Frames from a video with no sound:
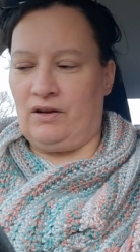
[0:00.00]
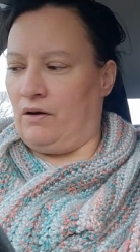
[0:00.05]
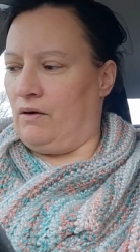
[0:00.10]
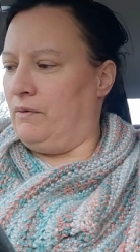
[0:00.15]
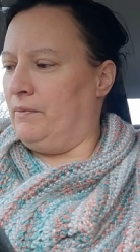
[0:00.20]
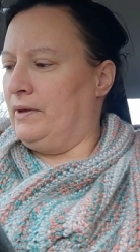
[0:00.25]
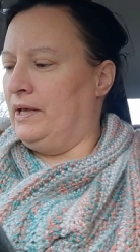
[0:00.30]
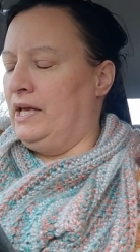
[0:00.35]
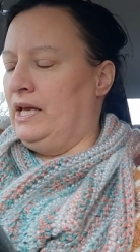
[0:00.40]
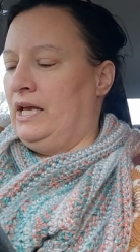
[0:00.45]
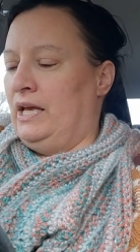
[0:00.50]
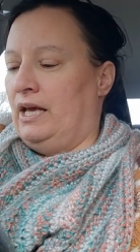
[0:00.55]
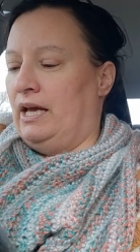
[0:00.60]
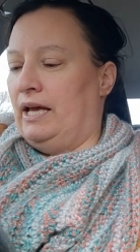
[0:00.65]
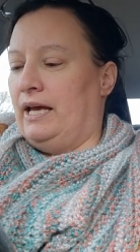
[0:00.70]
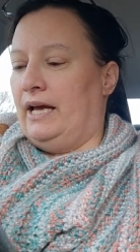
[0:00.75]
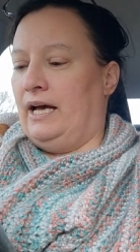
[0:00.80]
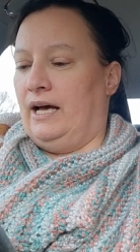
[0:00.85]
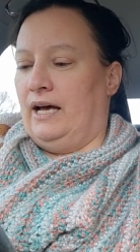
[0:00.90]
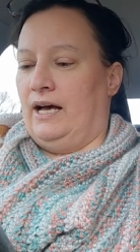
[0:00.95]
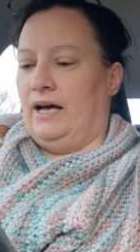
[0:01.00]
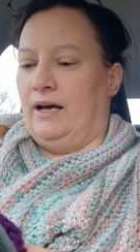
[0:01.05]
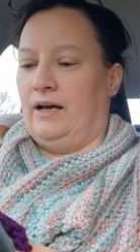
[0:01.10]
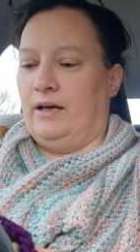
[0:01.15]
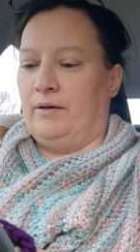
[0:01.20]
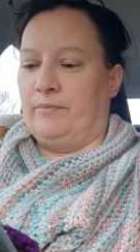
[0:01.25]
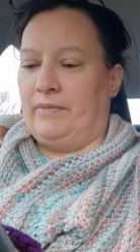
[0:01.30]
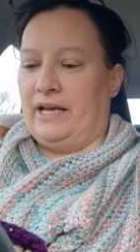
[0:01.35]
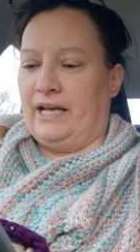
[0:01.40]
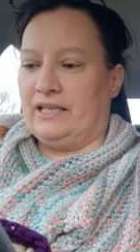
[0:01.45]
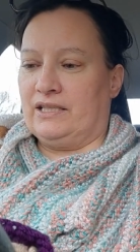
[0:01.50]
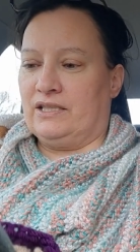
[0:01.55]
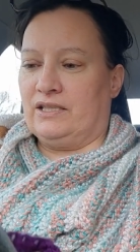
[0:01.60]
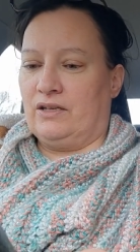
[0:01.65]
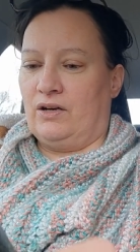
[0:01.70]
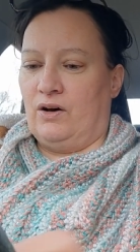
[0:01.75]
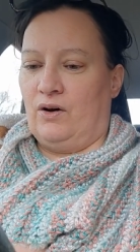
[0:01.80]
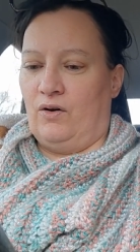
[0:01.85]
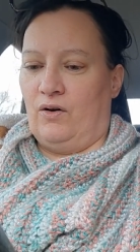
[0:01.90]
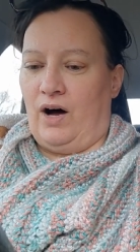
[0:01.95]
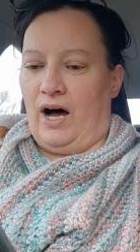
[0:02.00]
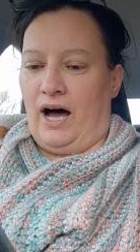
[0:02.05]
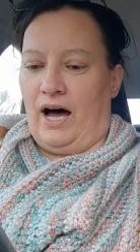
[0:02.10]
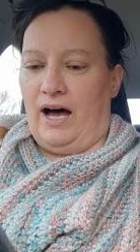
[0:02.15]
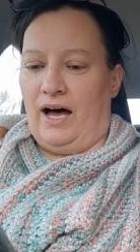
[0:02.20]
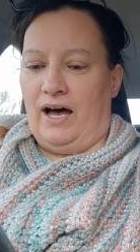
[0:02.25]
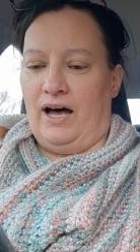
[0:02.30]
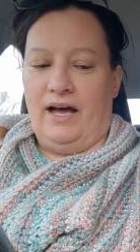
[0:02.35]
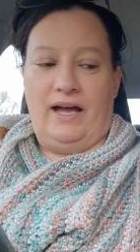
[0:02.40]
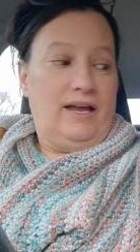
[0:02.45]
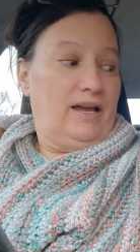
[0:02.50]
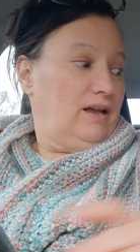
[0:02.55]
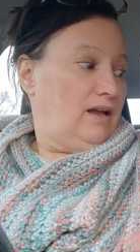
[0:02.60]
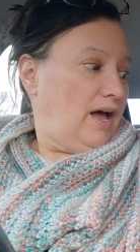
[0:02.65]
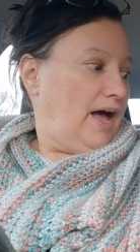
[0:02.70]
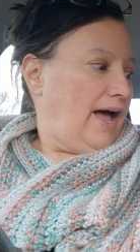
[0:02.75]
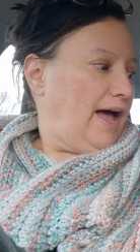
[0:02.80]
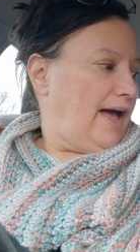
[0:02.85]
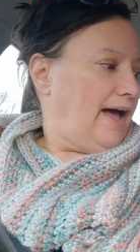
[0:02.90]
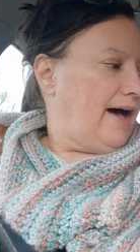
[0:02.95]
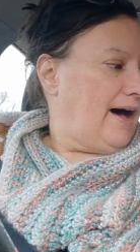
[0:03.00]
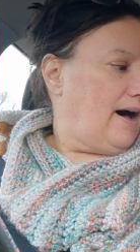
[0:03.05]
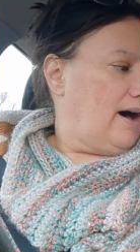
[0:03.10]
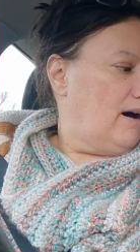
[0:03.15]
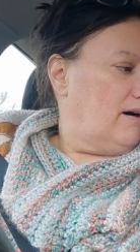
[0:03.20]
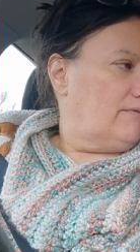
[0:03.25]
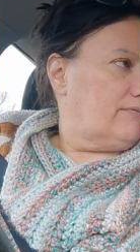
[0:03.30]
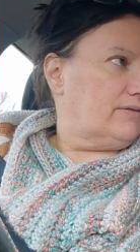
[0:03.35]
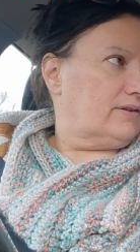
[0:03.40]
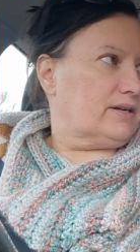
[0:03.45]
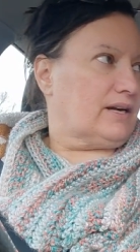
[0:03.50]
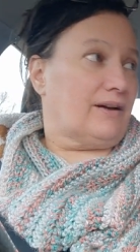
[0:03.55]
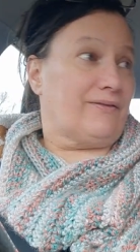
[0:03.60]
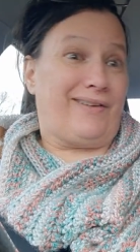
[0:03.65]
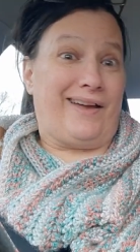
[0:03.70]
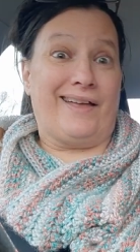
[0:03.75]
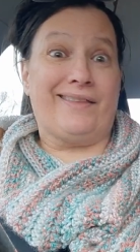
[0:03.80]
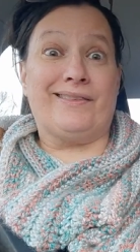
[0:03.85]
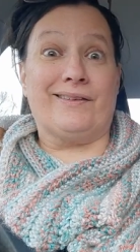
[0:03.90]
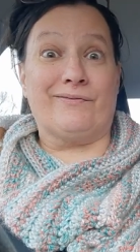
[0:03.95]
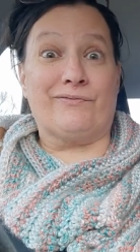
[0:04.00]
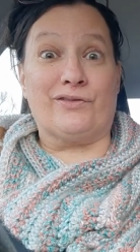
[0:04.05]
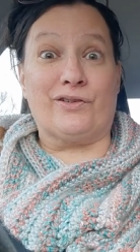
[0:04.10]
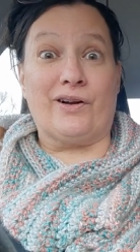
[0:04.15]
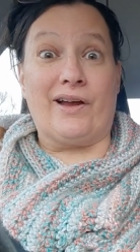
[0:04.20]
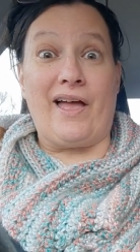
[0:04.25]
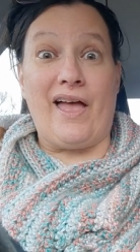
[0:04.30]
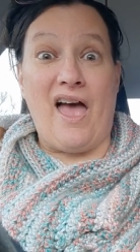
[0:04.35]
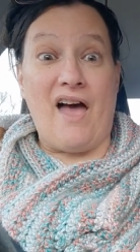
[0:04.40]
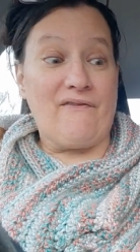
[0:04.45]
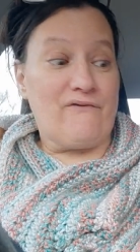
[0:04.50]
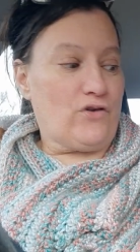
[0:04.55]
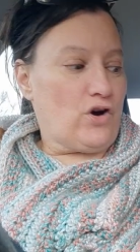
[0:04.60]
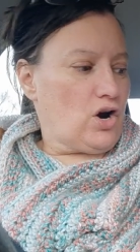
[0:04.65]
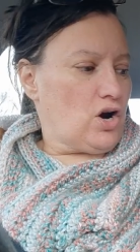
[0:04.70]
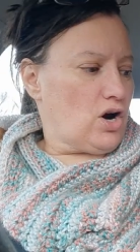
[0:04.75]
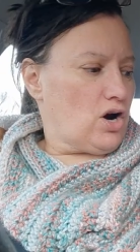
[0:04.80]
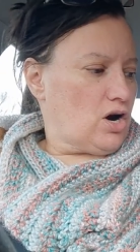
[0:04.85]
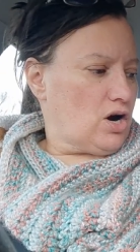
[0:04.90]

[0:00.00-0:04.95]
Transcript: know. Um, and so I have, and I've had them forever.